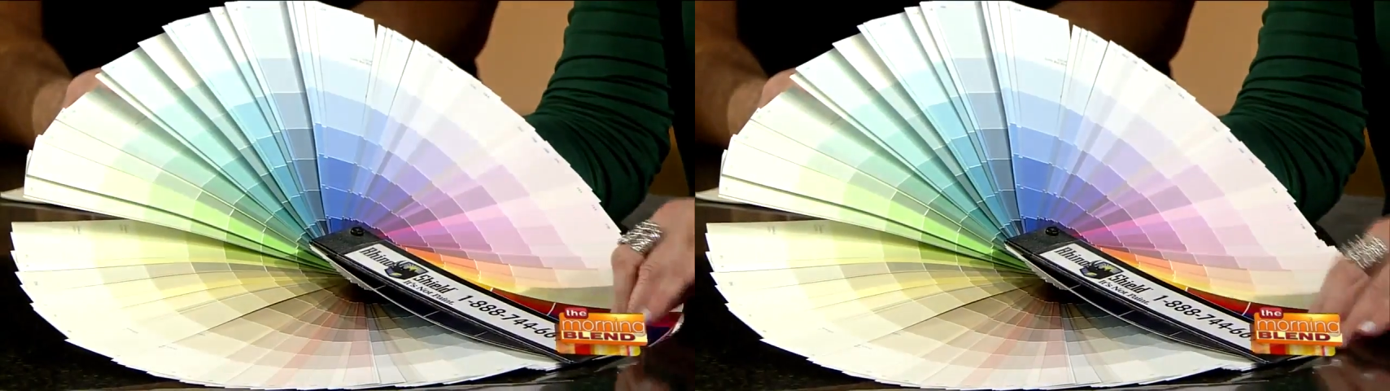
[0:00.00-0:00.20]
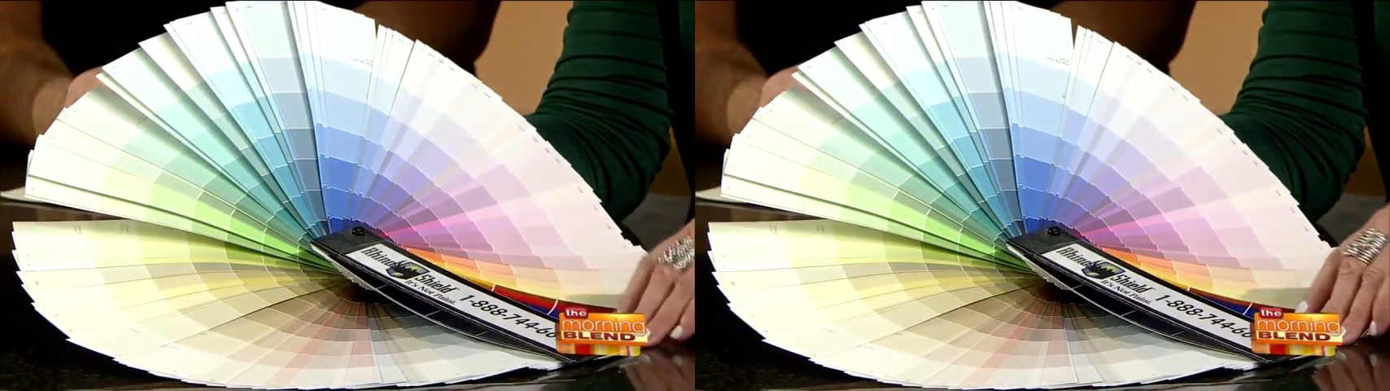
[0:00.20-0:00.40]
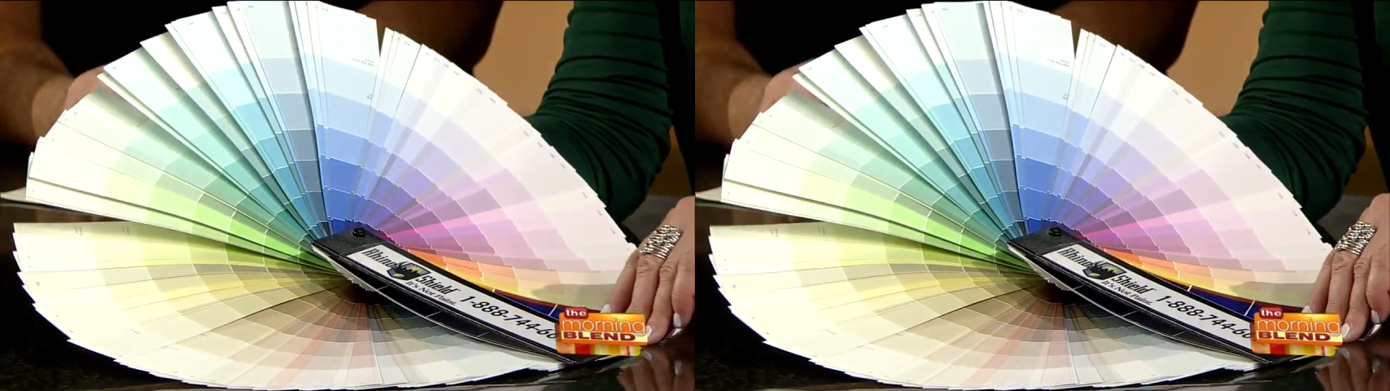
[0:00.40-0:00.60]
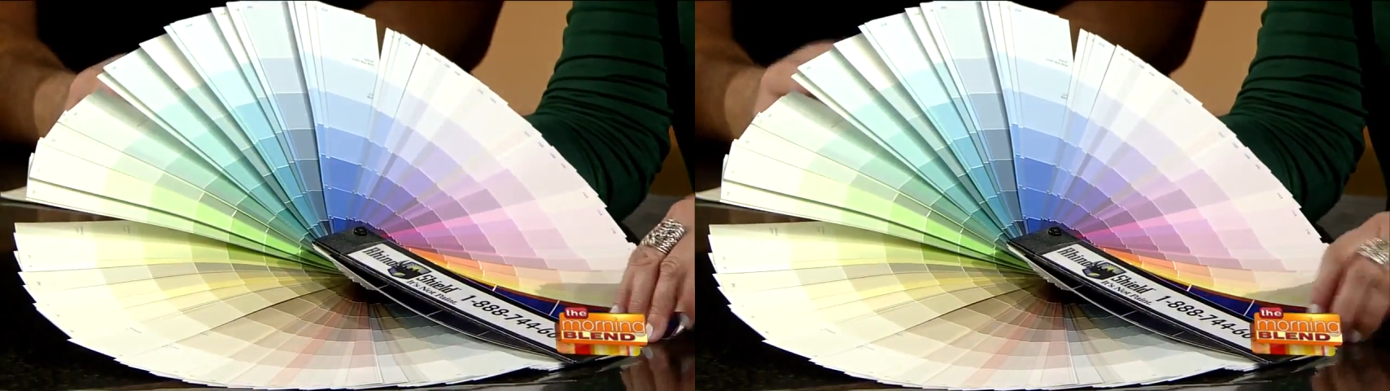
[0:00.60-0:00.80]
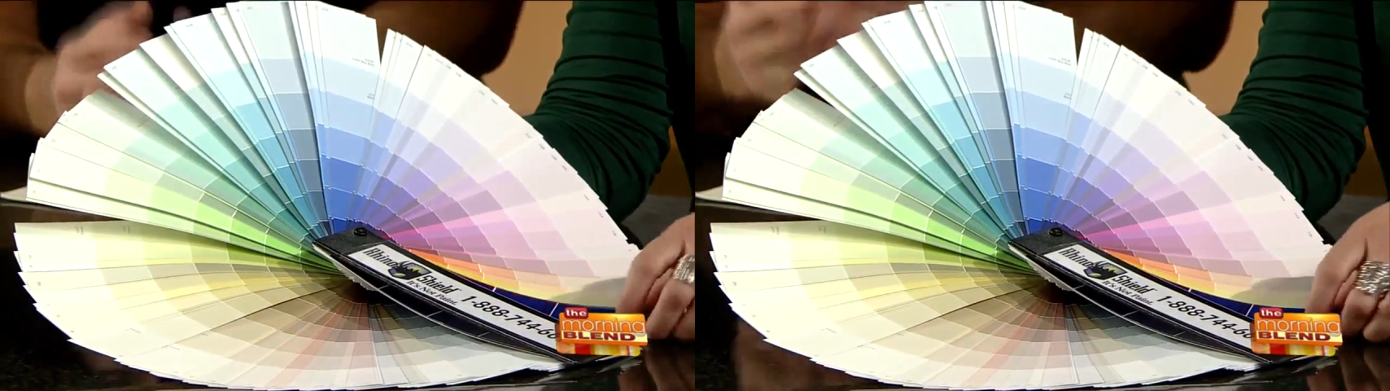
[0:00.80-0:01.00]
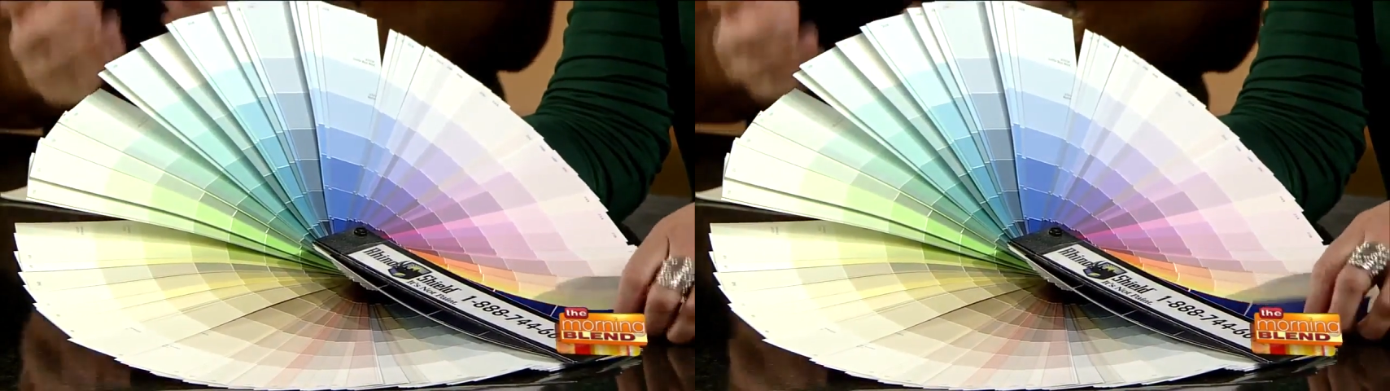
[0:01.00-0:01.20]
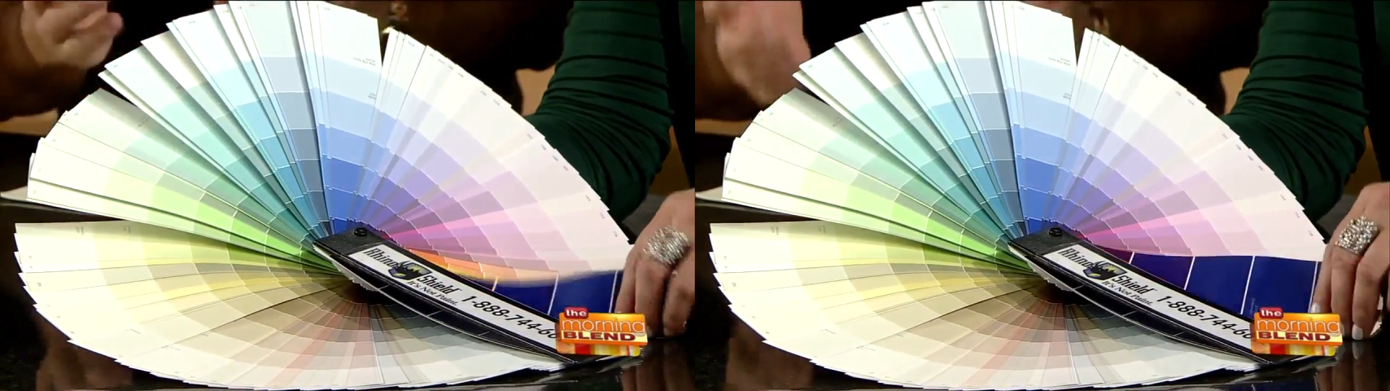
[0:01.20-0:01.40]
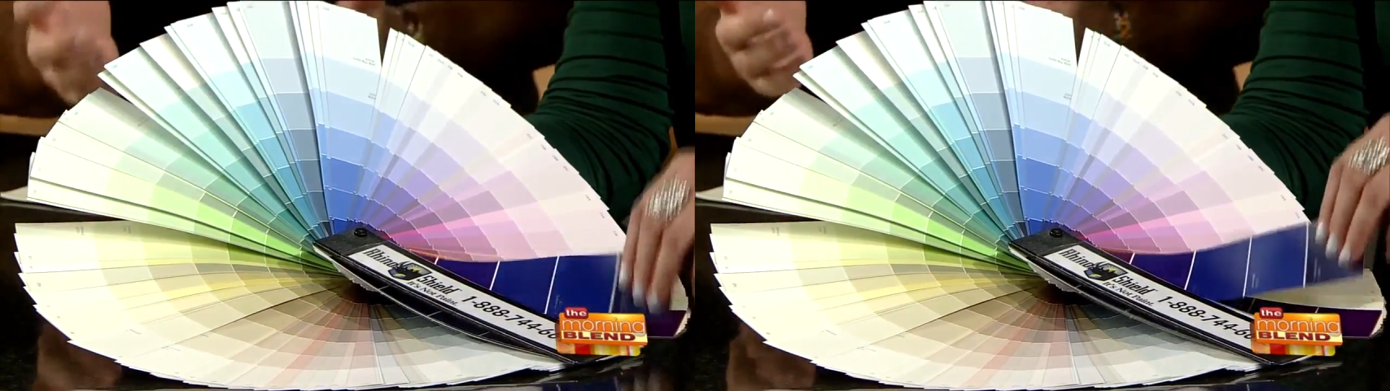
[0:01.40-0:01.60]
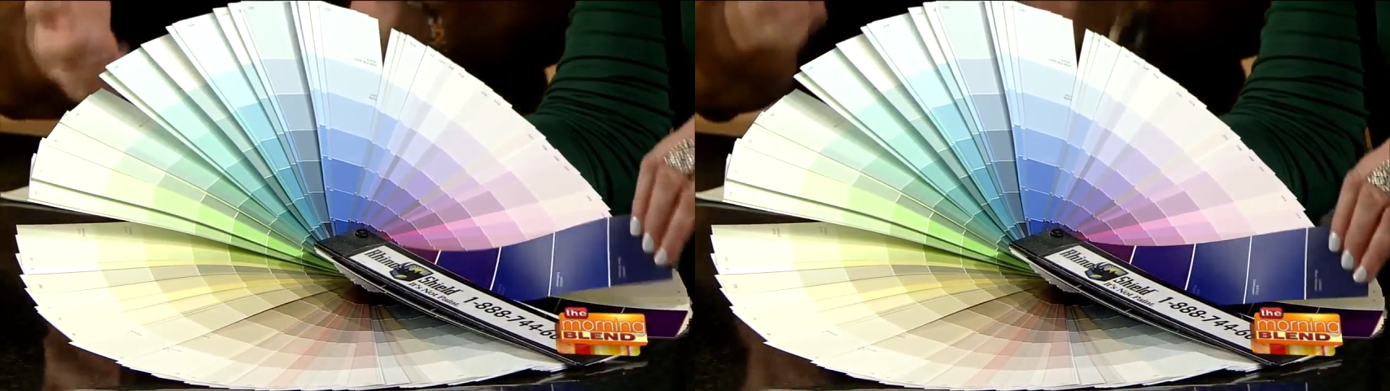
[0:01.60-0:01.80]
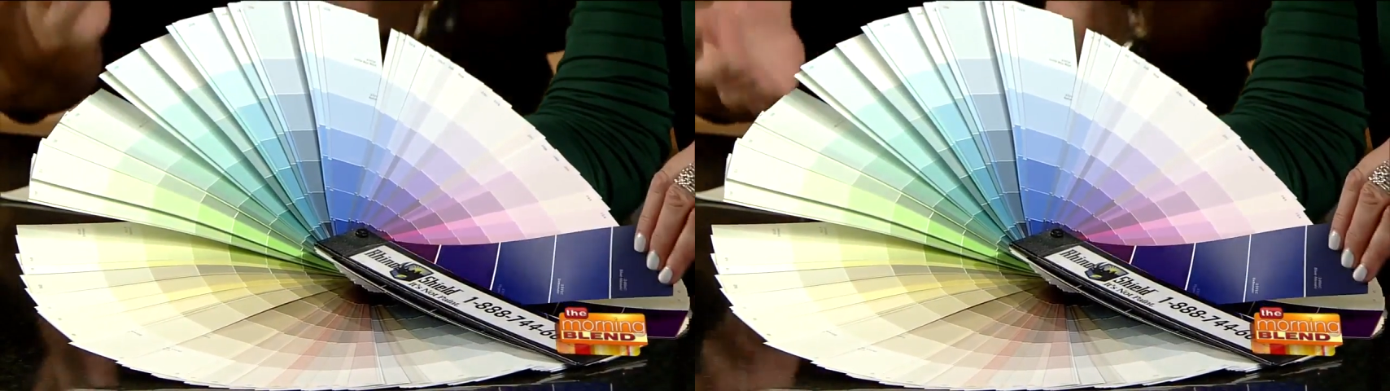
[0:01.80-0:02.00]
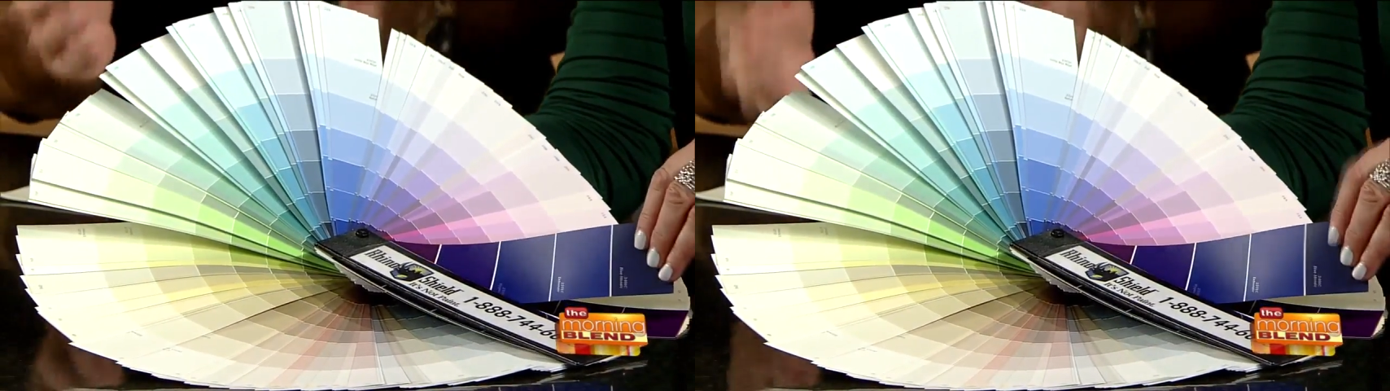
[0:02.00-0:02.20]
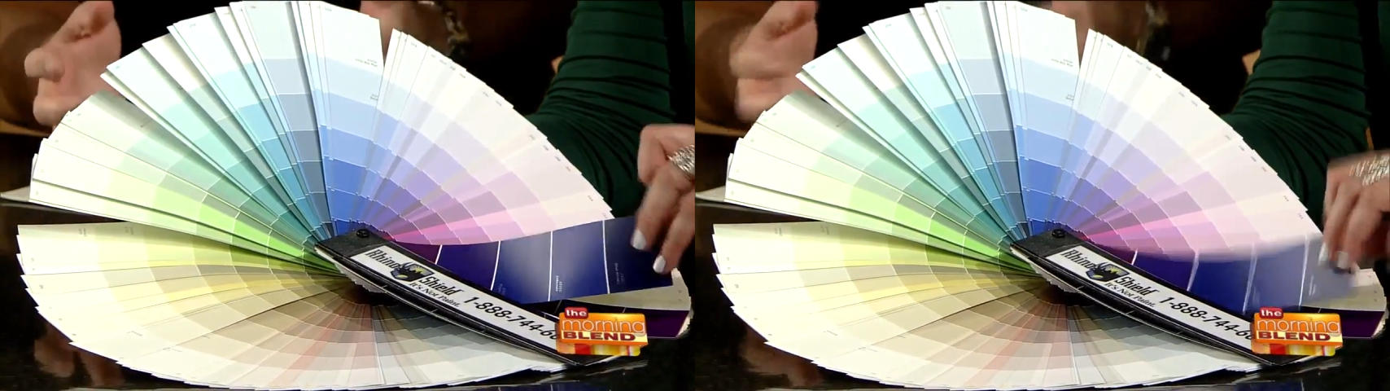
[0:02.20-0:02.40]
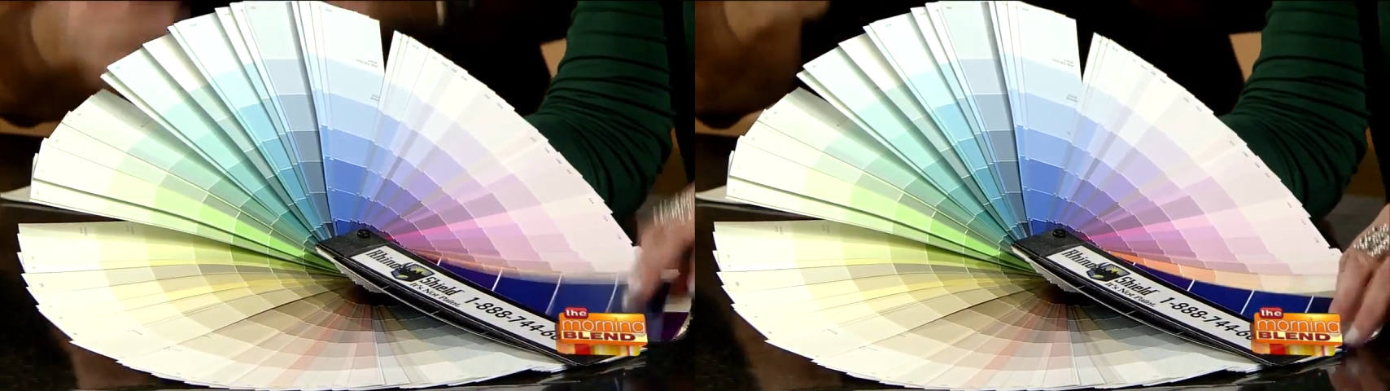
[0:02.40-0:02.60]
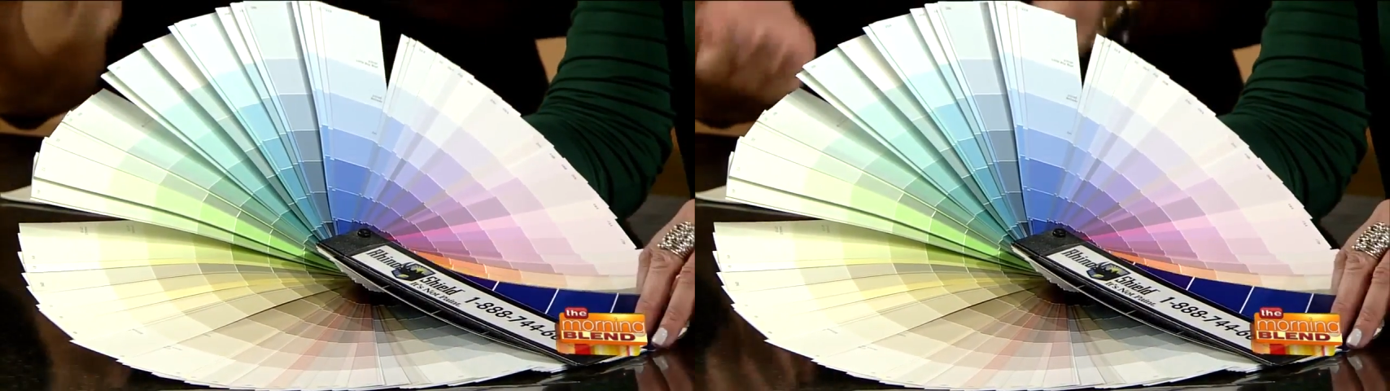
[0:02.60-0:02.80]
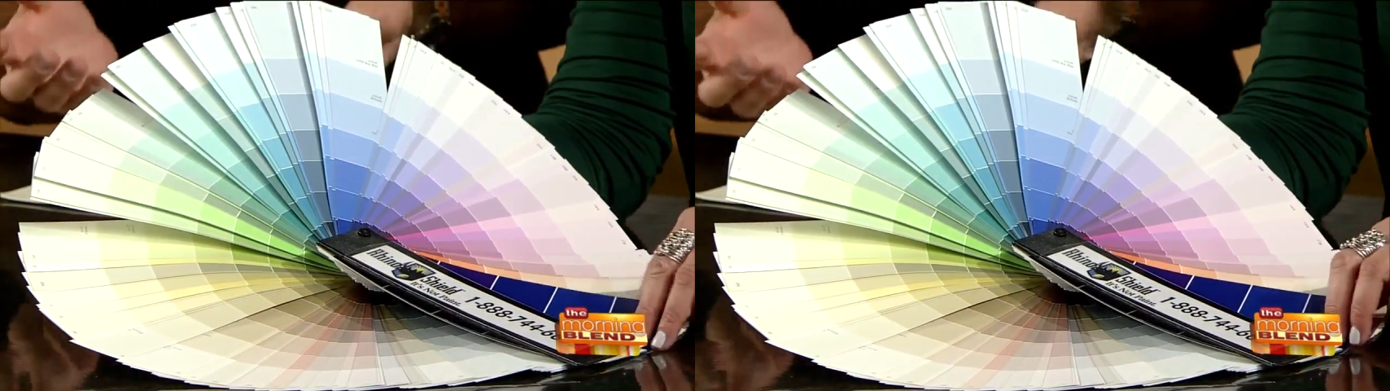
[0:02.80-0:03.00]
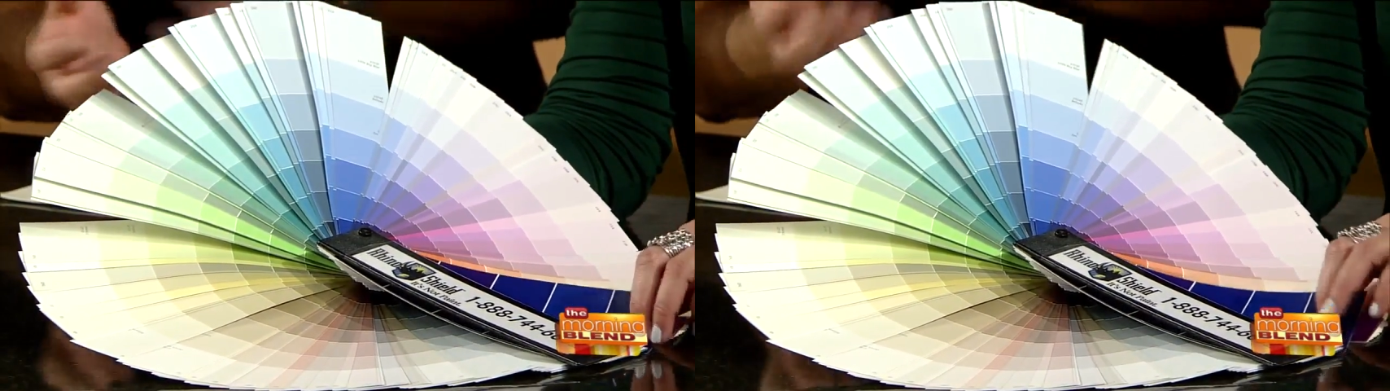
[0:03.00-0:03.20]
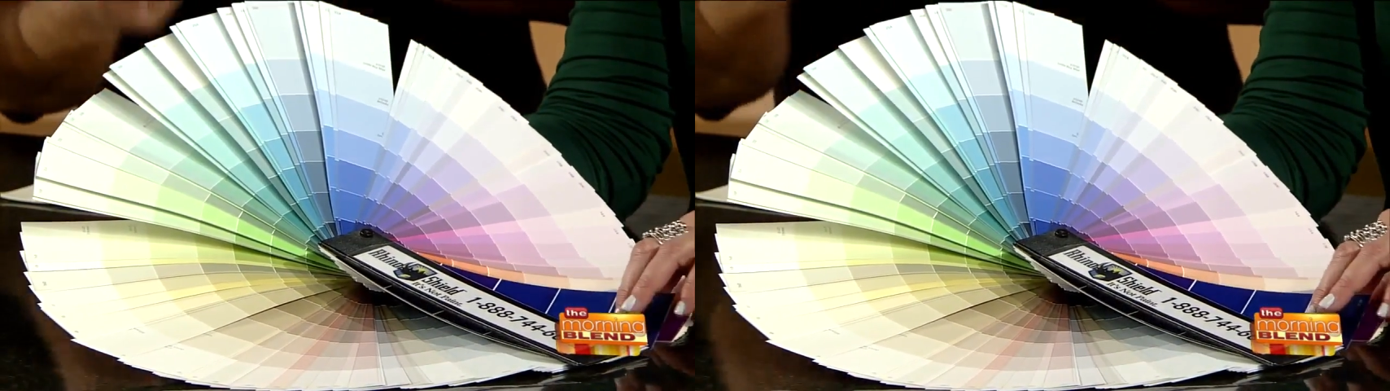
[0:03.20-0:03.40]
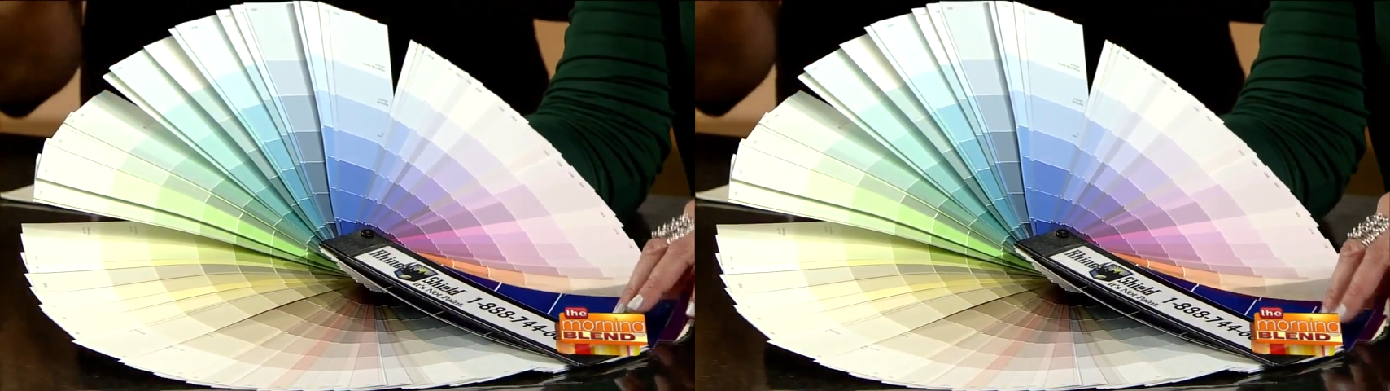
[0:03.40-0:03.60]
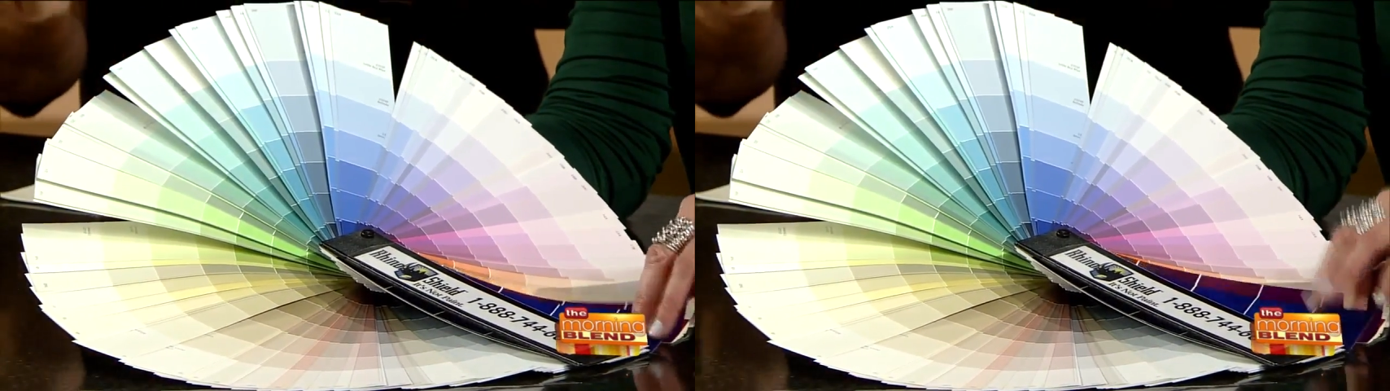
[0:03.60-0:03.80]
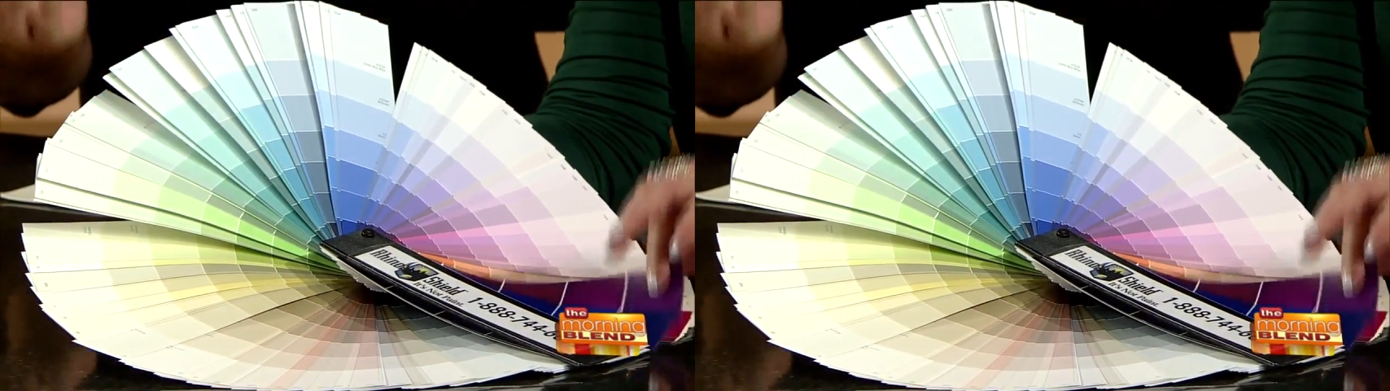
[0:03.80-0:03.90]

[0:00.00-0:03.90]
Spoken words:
Nobody's mouth can be seen.